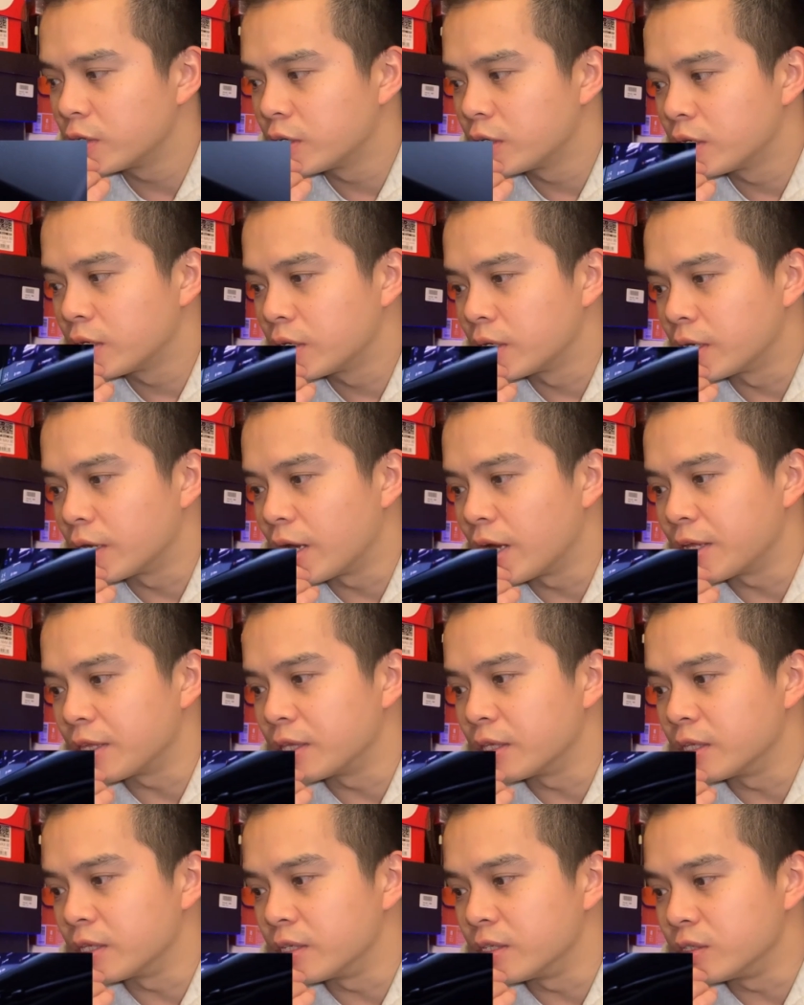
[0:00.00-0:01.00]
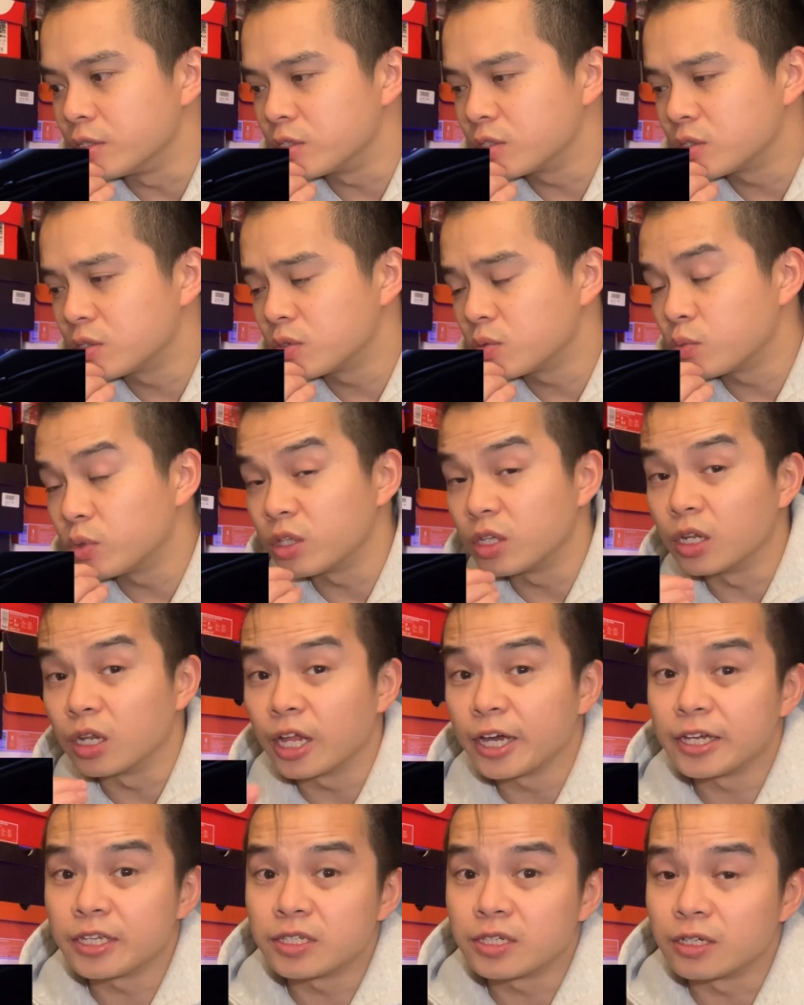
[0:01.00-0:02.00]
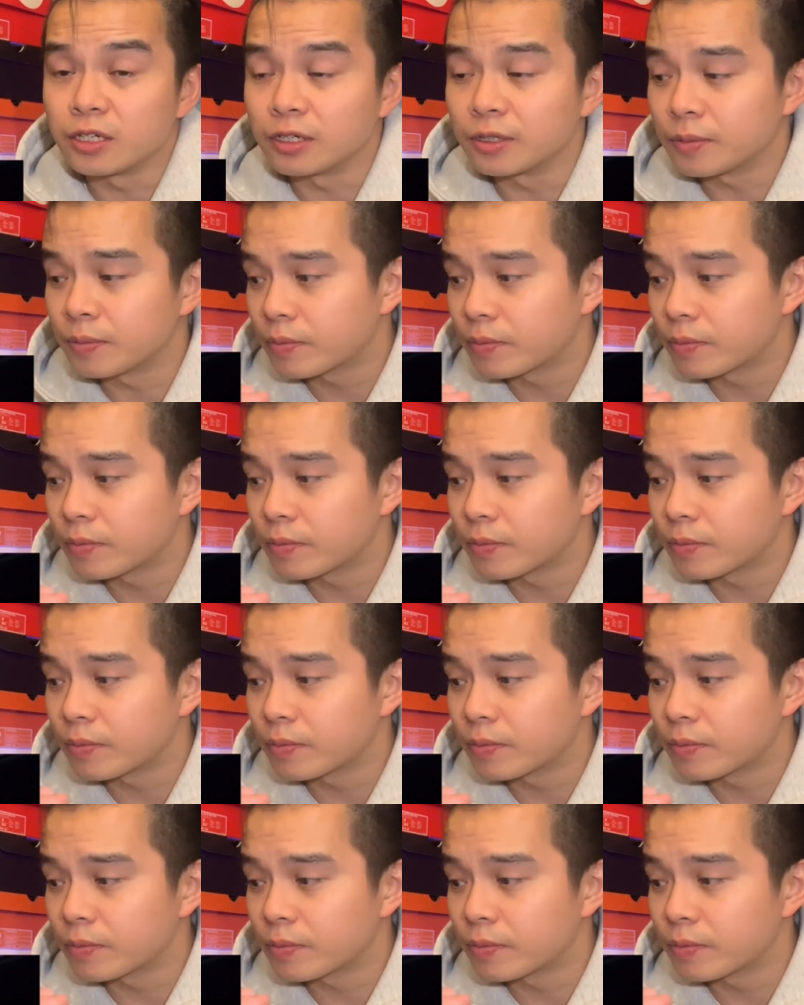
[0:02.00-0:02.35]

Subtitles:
And with the lighting,